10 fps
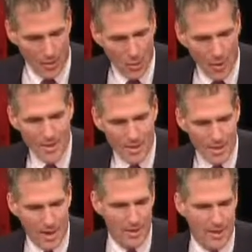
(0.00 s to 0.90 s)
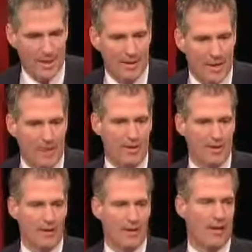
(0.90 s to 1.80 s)
We discussed at
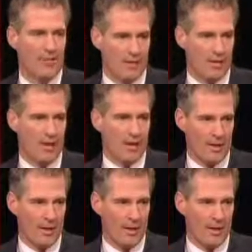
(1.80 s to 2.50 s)
length that very